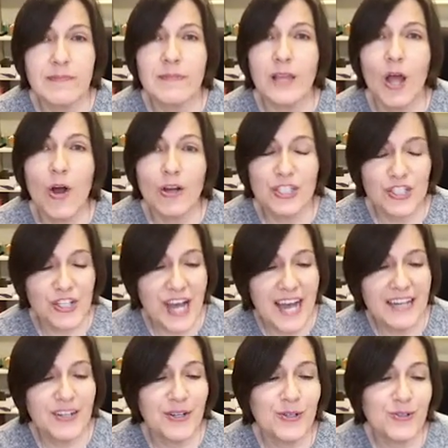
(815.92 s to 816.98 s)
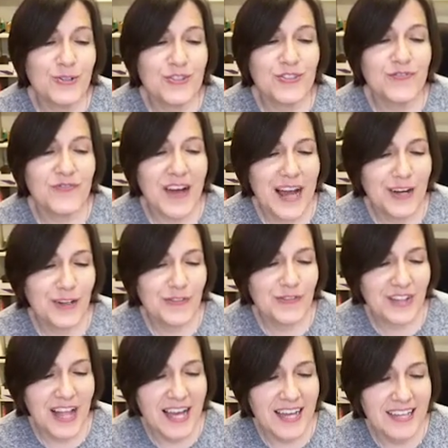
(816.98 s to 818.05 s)
Long shadows,
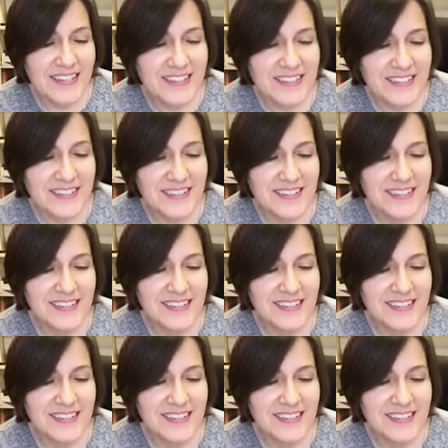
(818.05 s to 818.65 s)
fireflies.